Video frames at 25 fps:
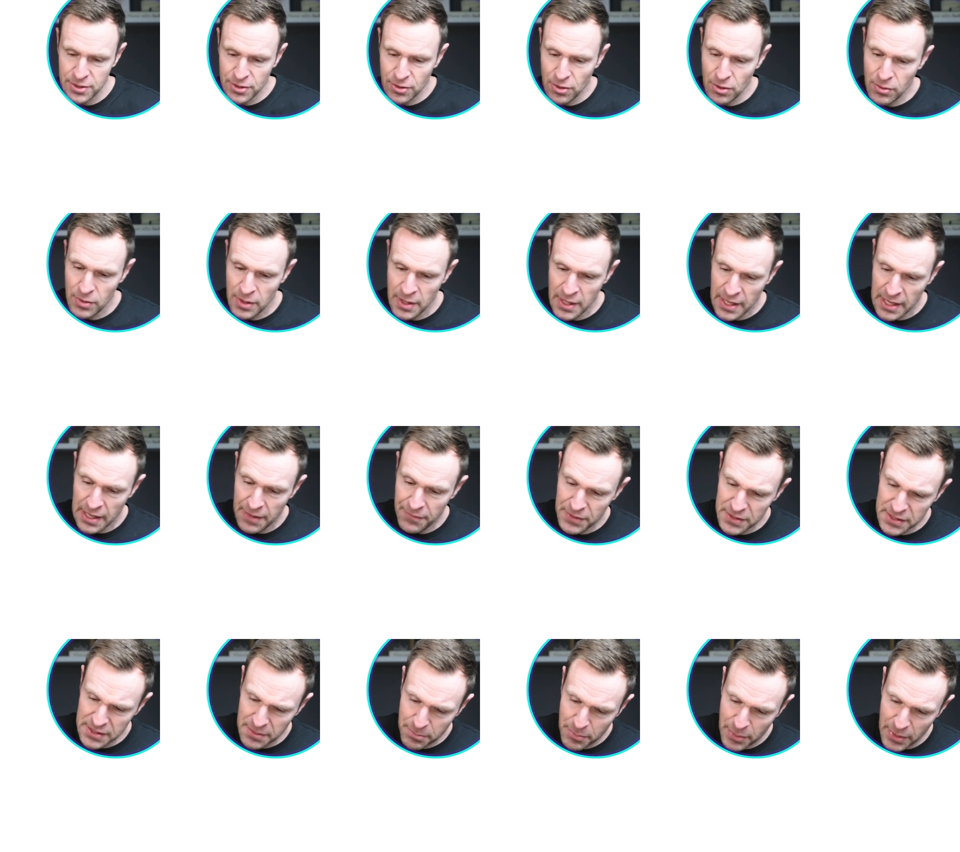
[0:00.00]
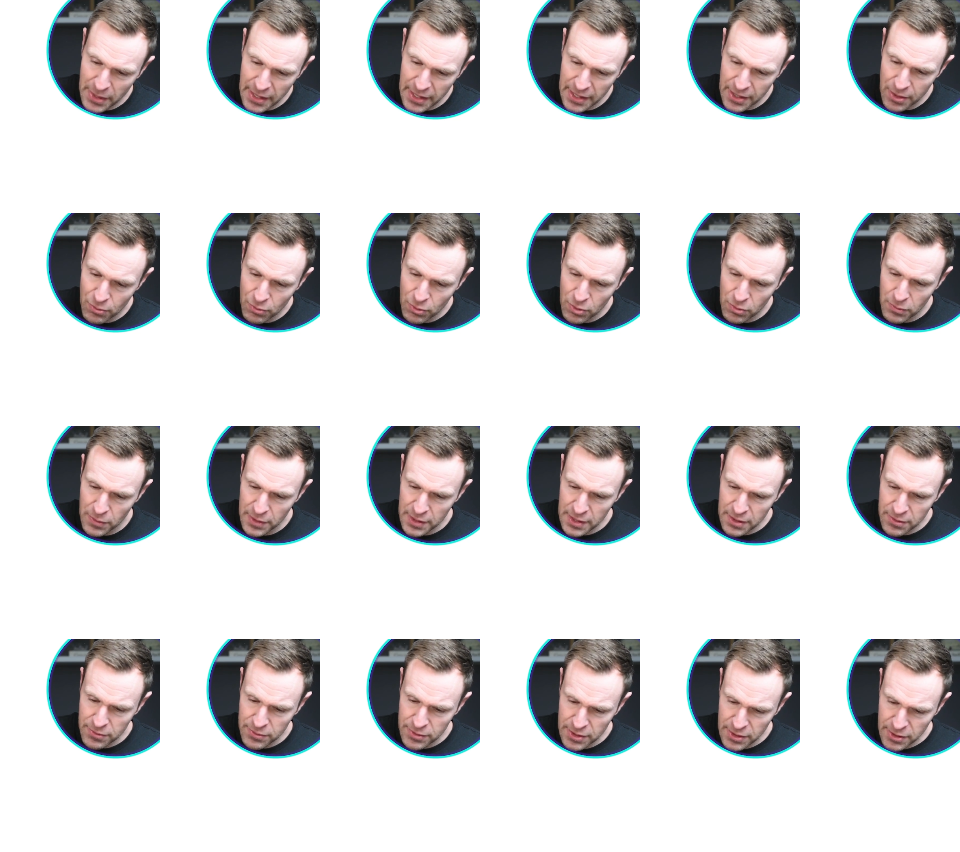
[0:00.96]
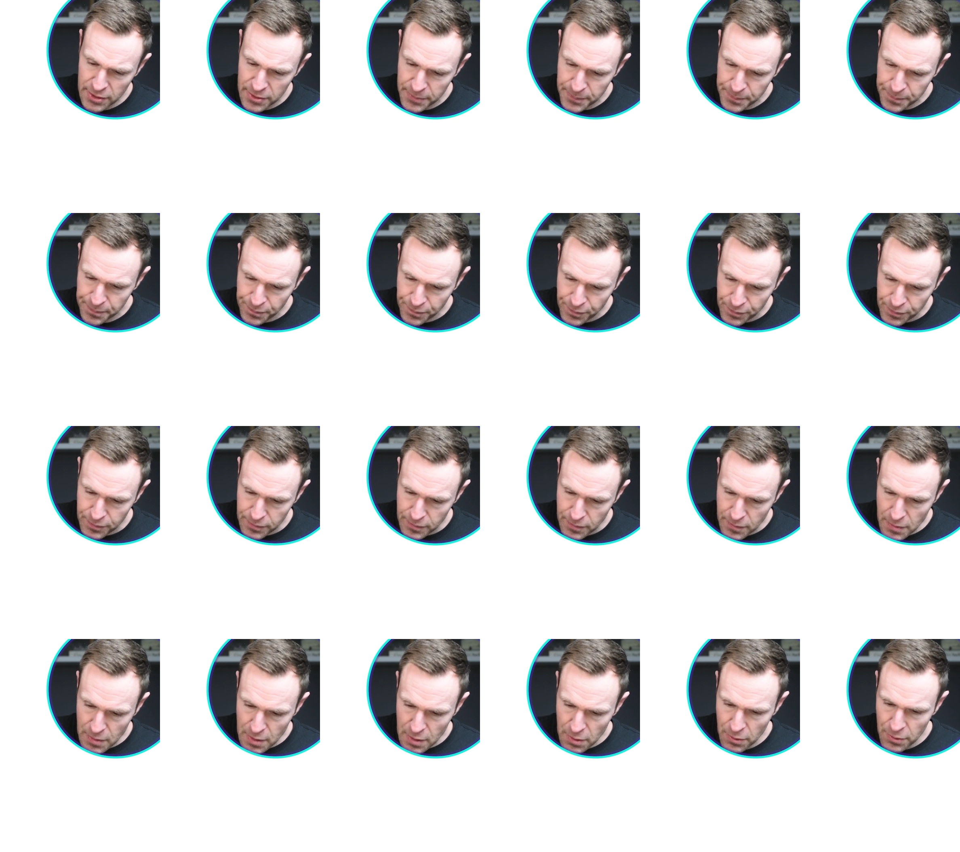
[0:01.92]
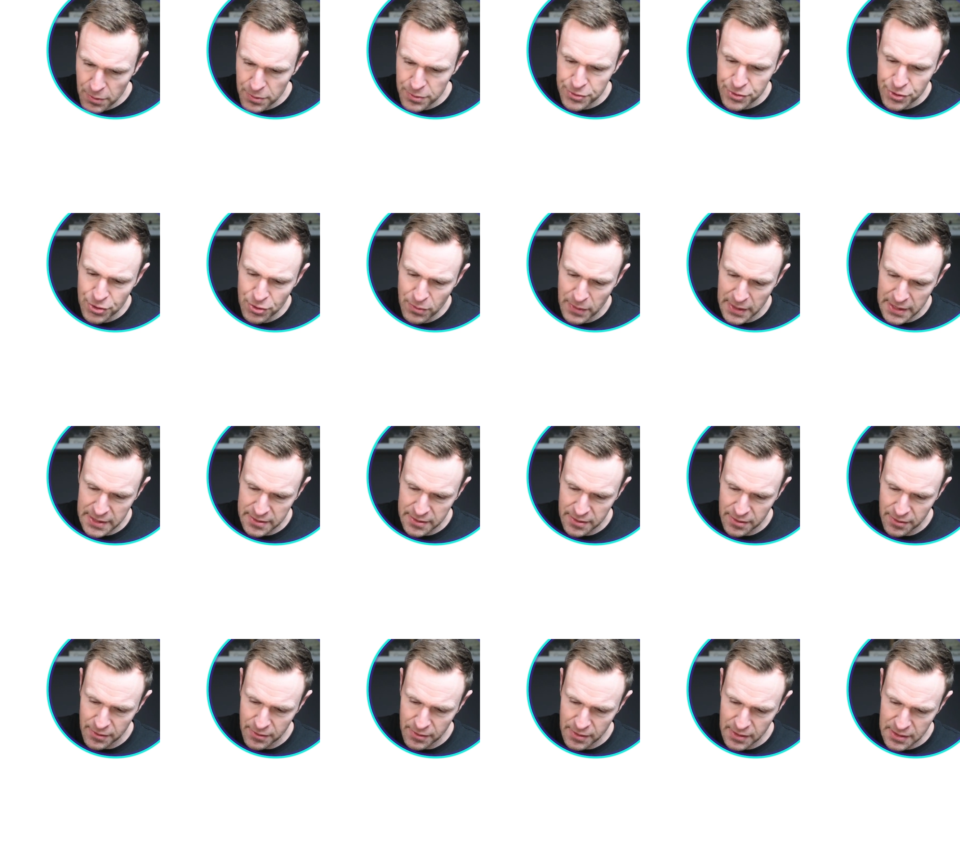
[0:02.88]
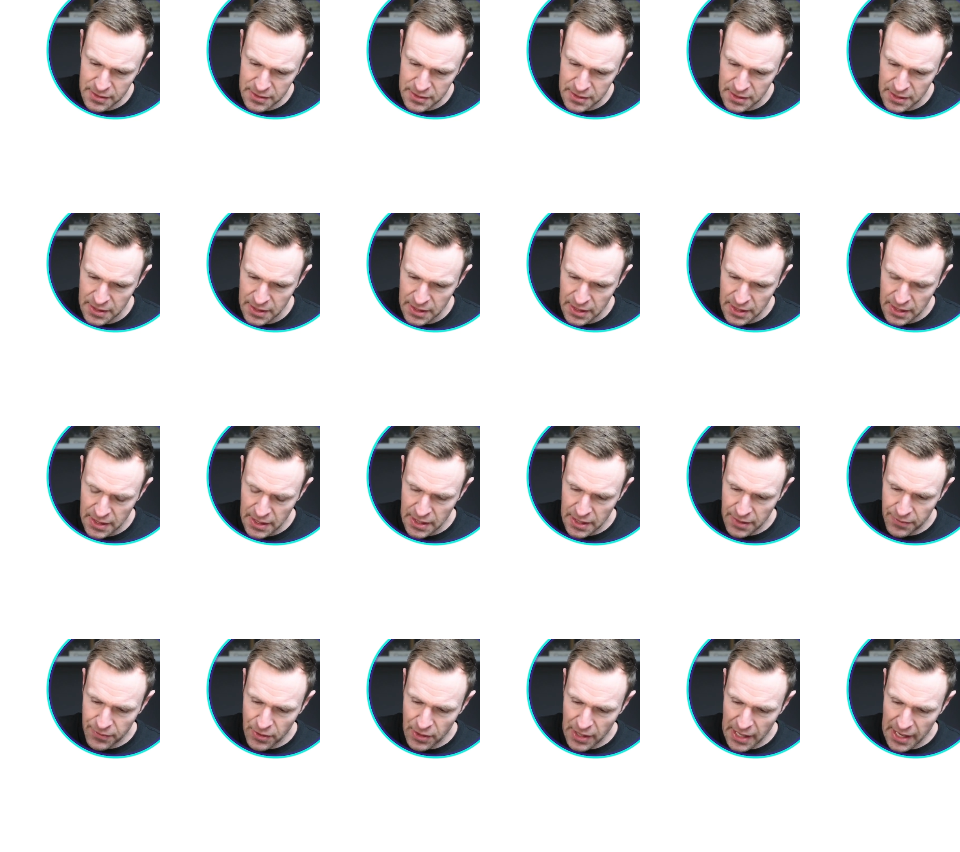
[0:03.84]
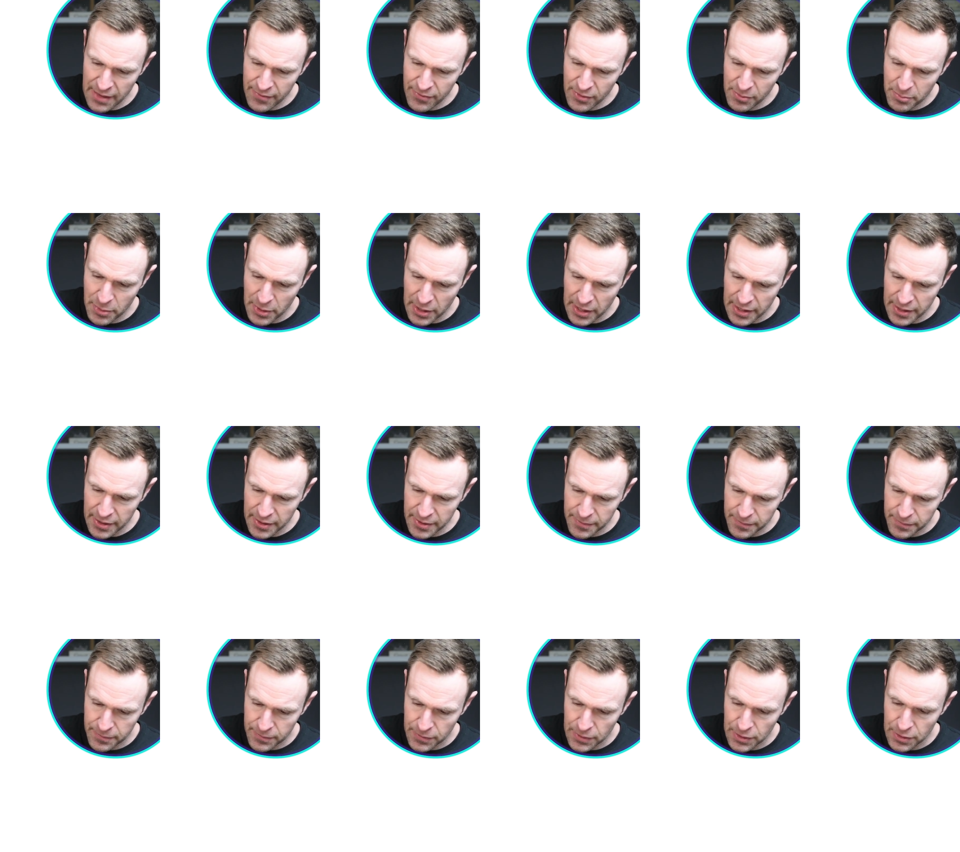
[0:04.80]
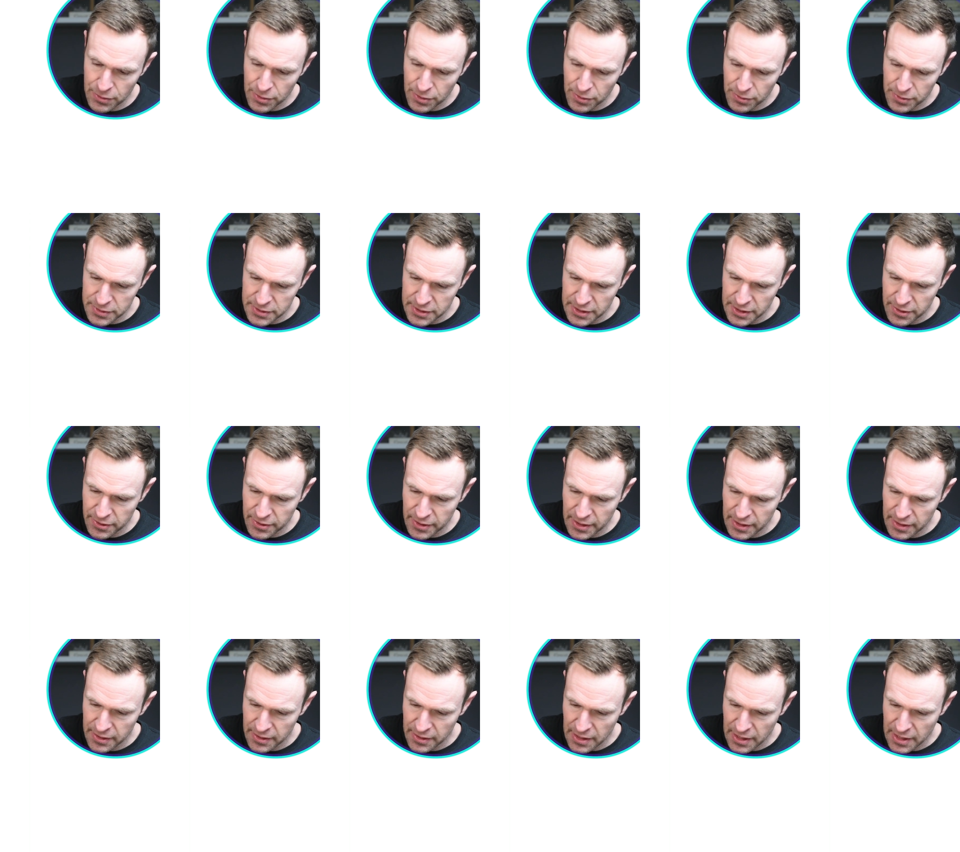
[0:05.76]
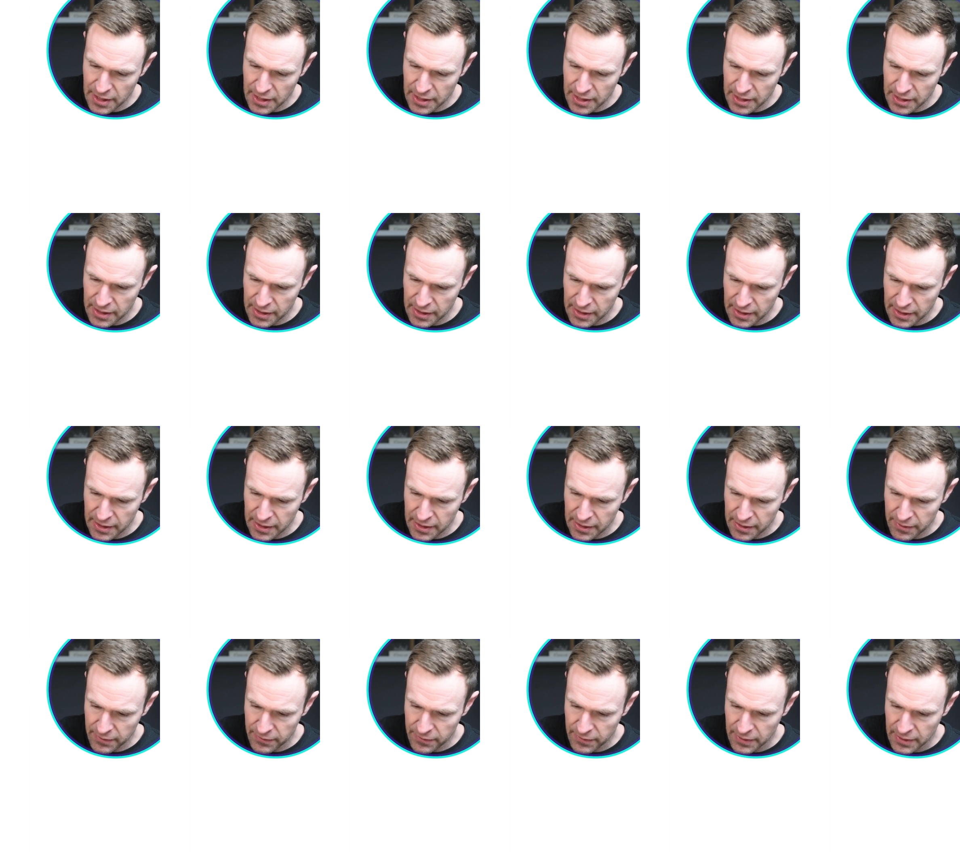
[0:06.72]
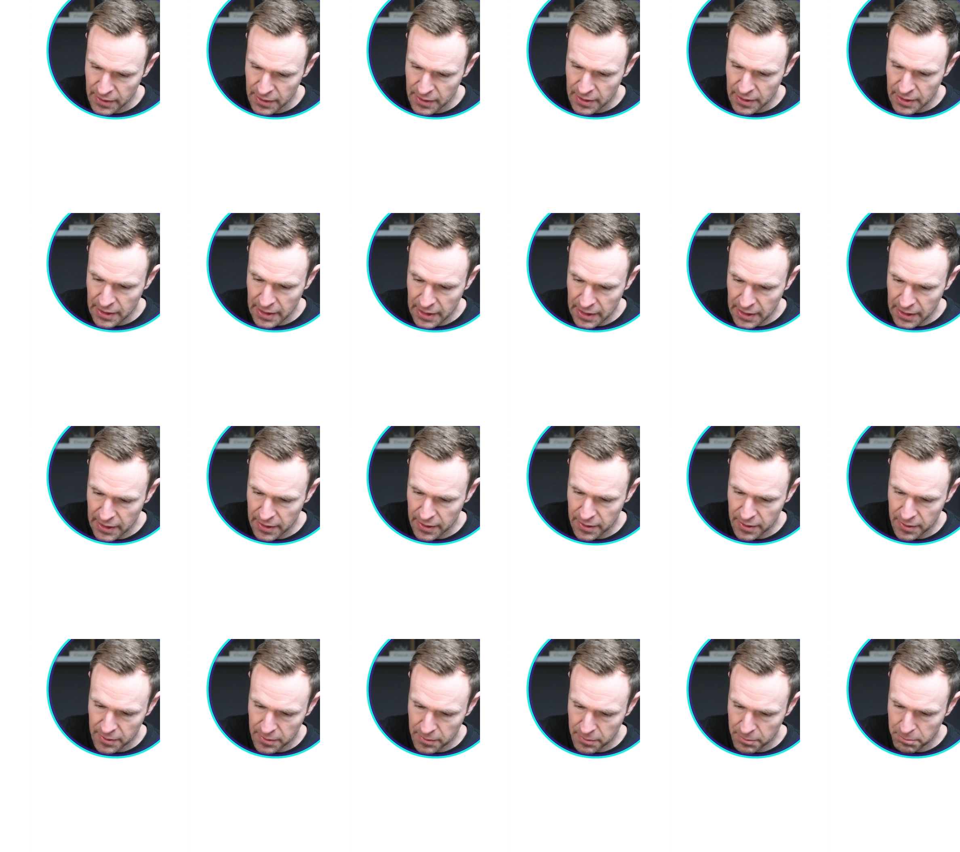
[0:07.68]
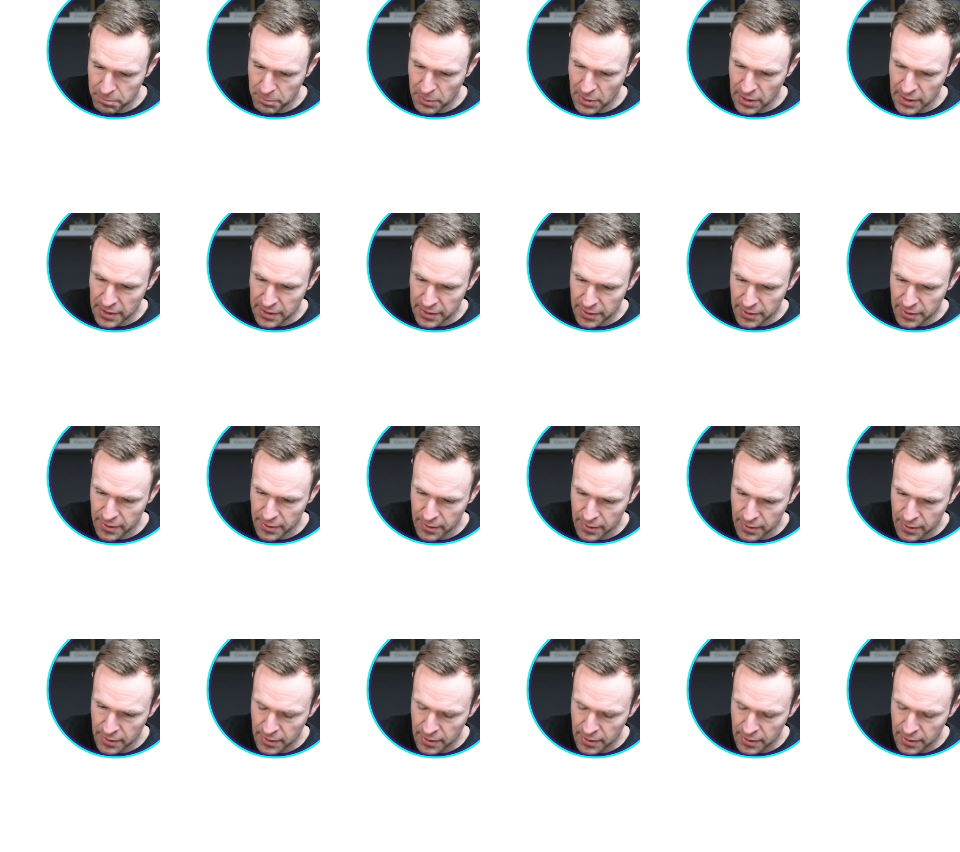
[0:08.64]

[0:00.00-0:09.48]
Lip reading: So if it's a buyer, well, what do? Well, there's 2 ways to do this. If you have a buyer, you know a secret. I have a buyer.